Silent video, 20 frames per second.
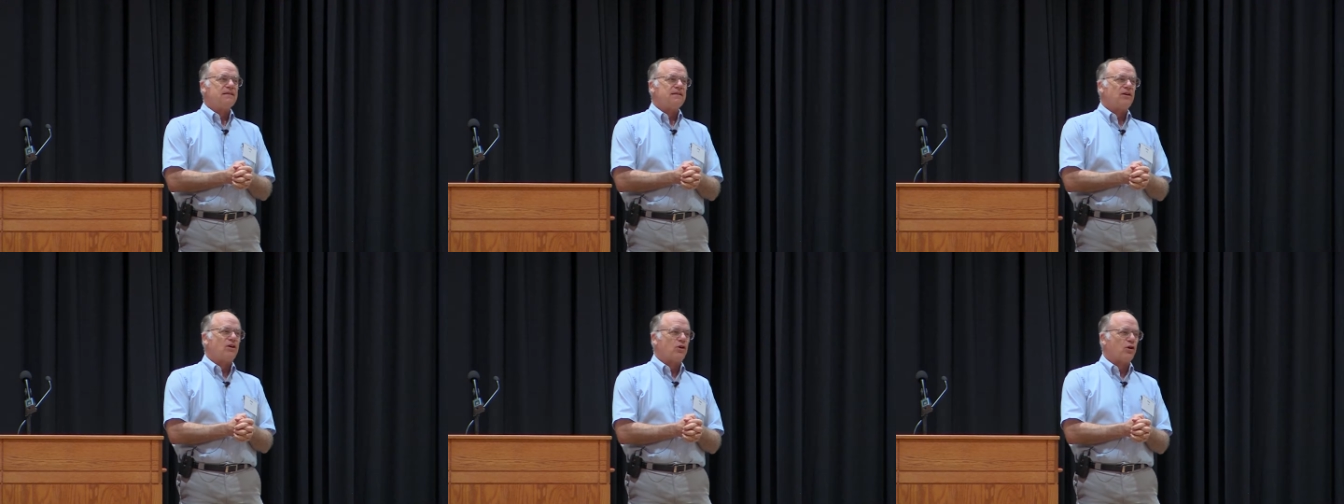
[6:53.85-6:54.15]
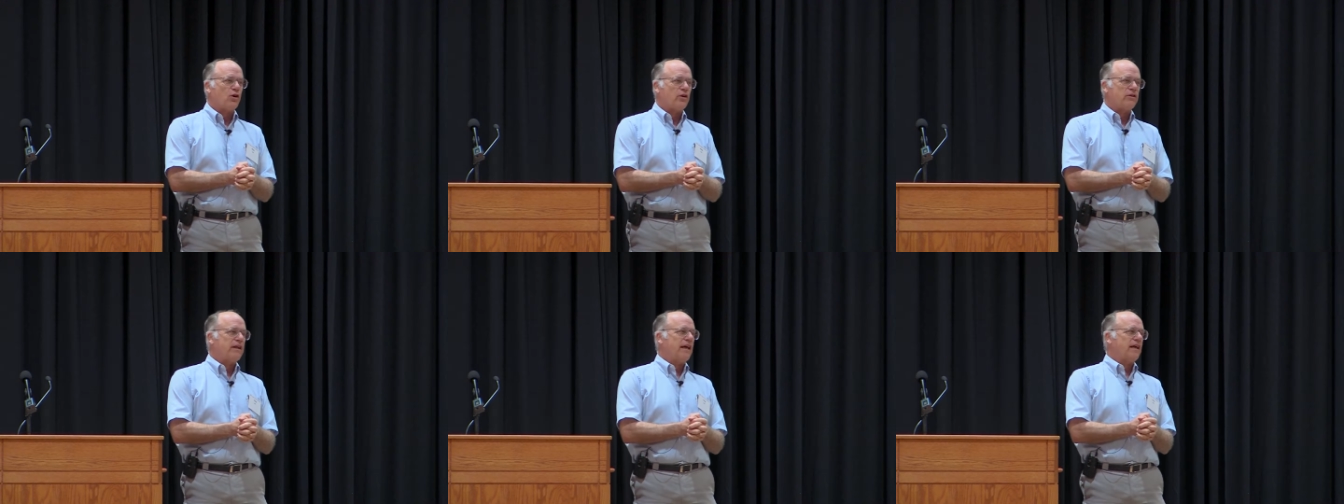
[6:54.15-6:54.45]

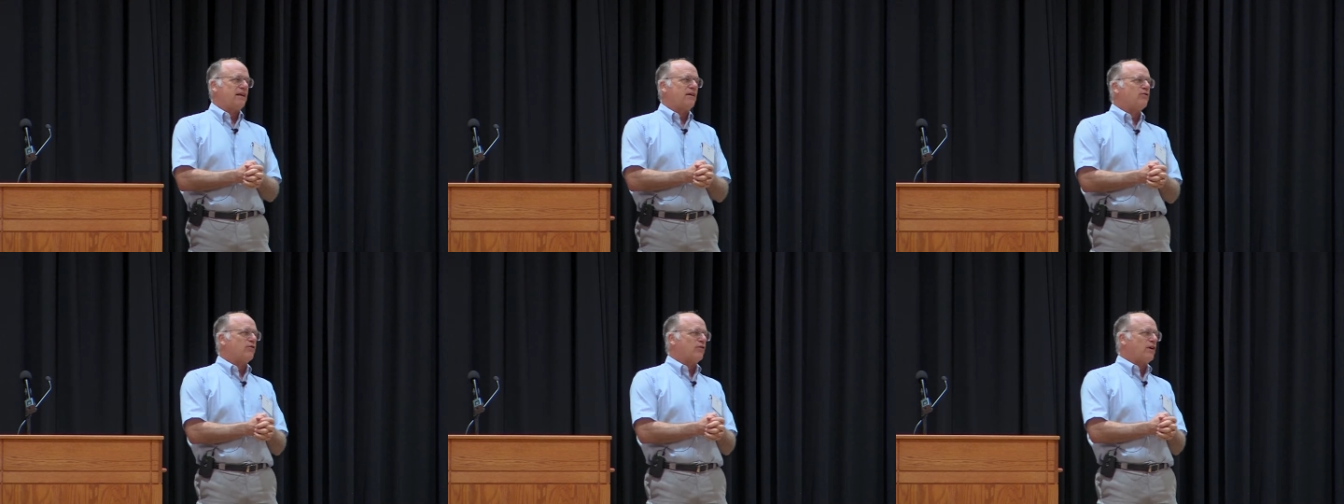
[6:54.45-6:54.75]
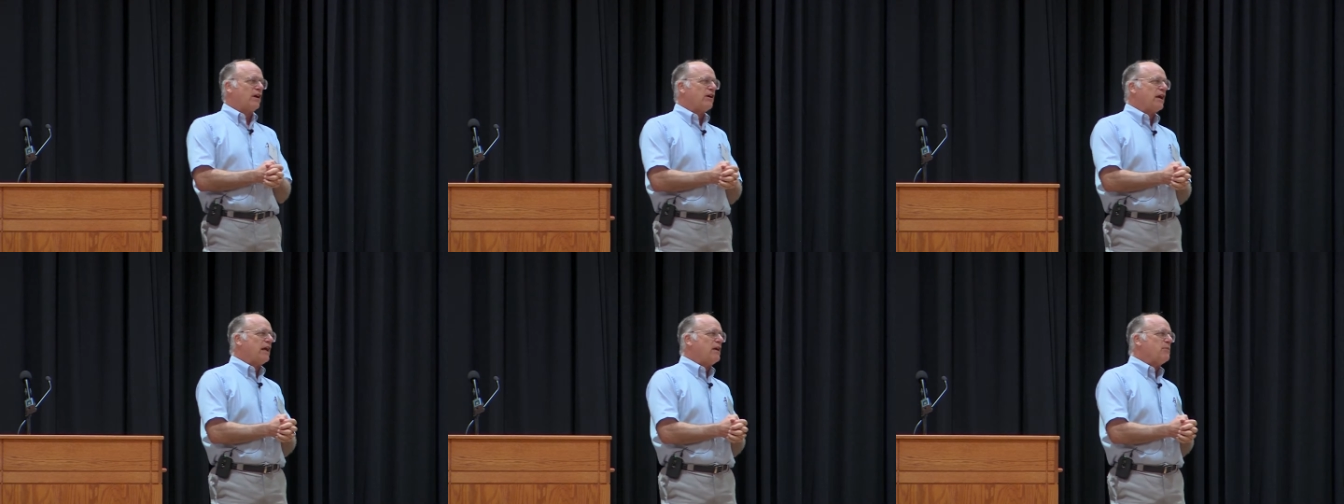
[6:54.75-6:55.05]
Earth had a
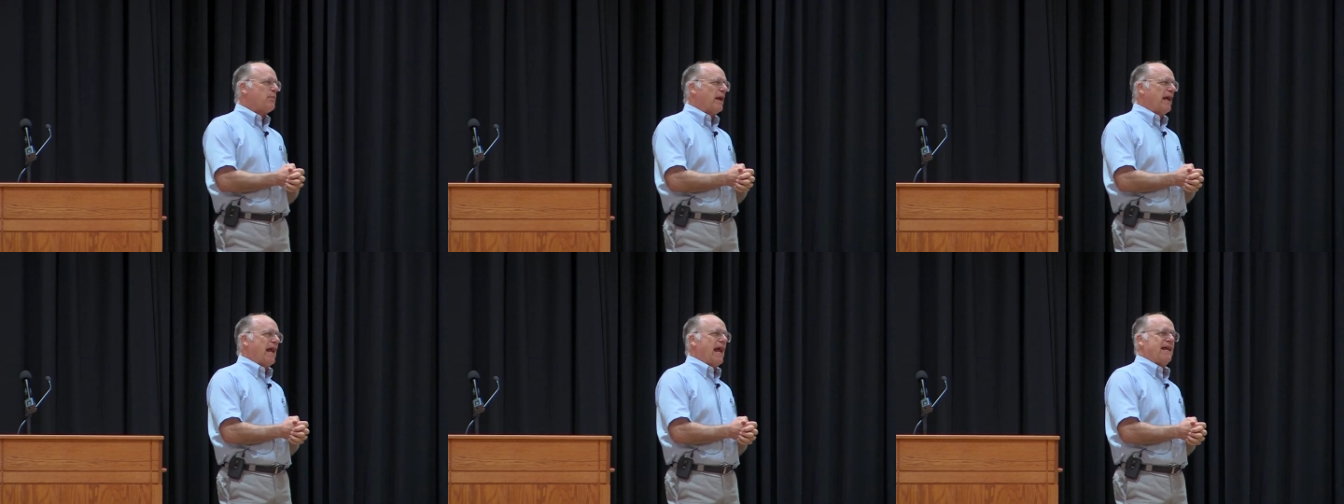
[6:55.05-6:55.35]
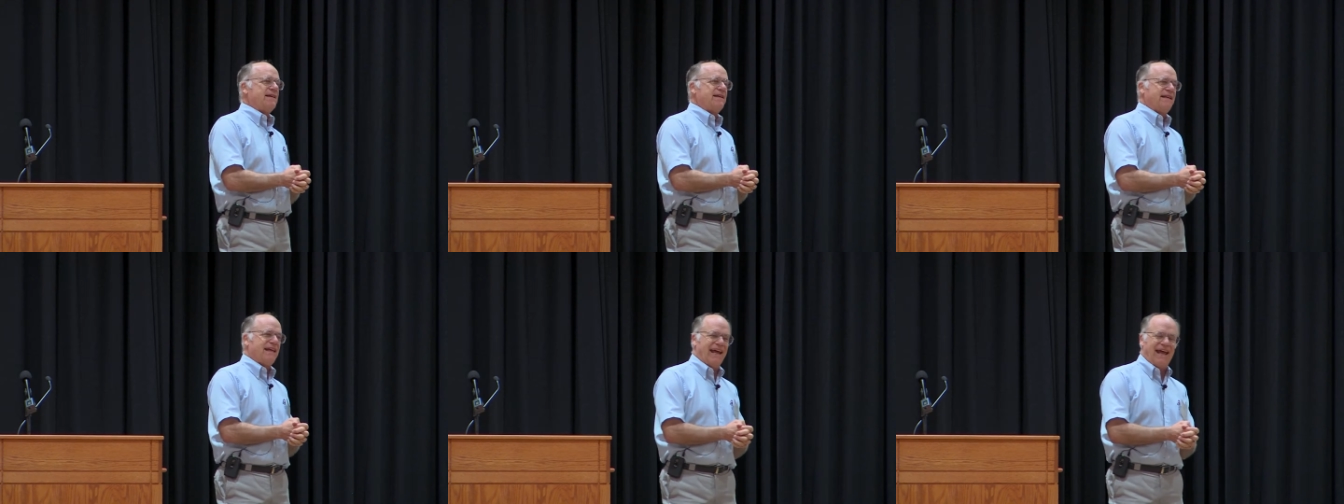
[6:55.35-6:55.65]
very
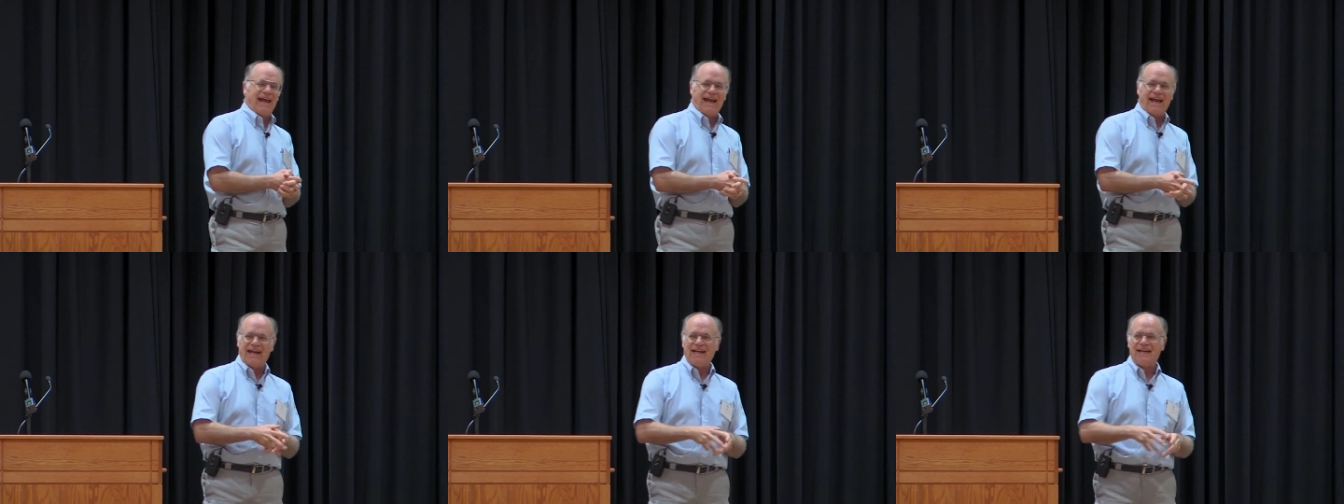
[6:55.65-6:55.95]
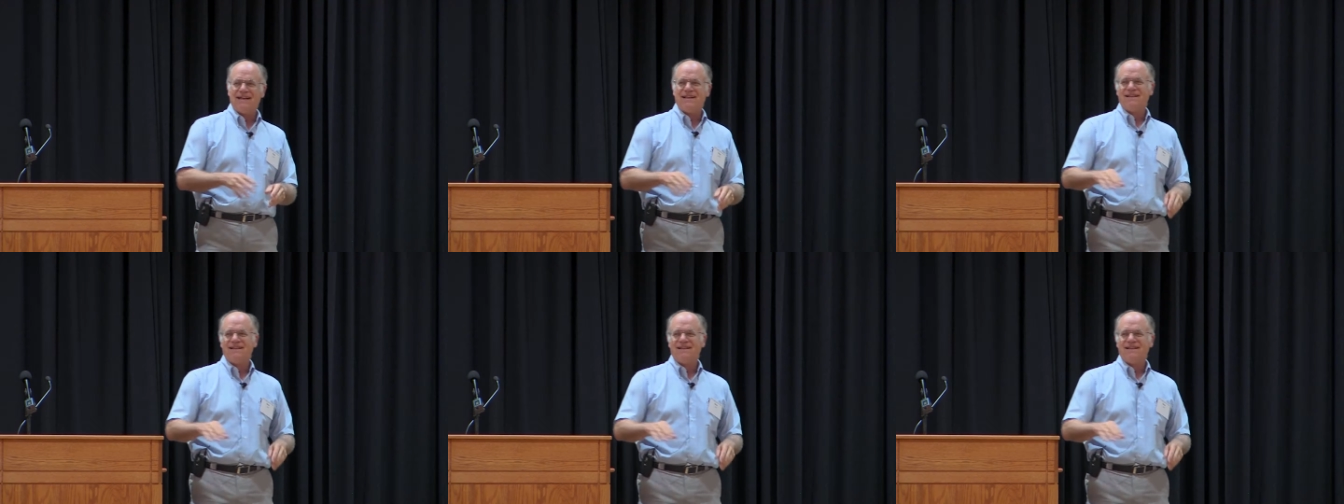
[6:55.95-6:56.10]
bad day.